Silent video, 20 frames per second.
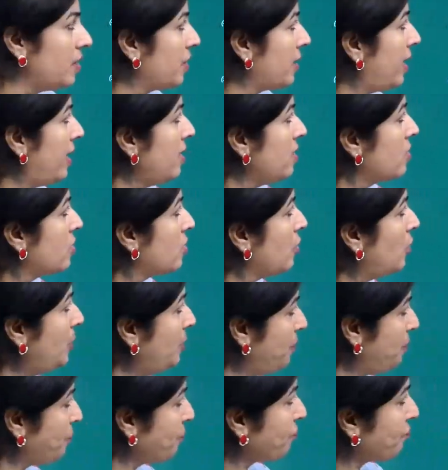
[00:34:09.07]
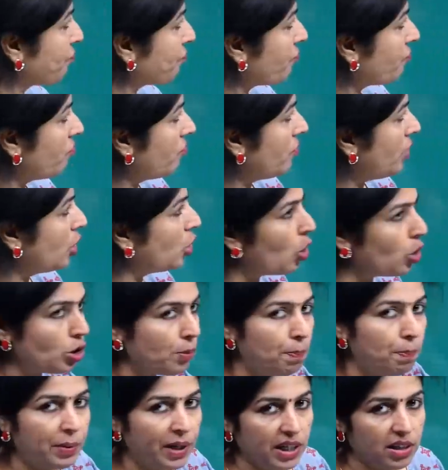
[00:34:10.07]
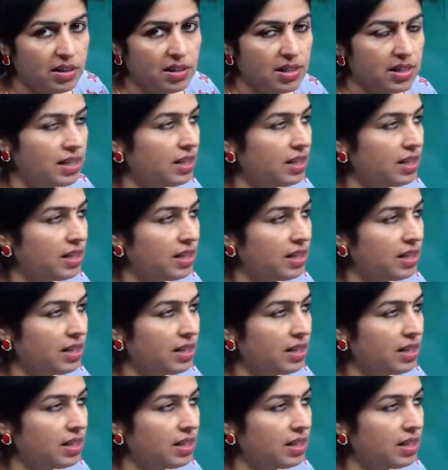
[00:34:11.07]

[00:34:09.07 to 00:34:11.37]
Okay, so not to pierce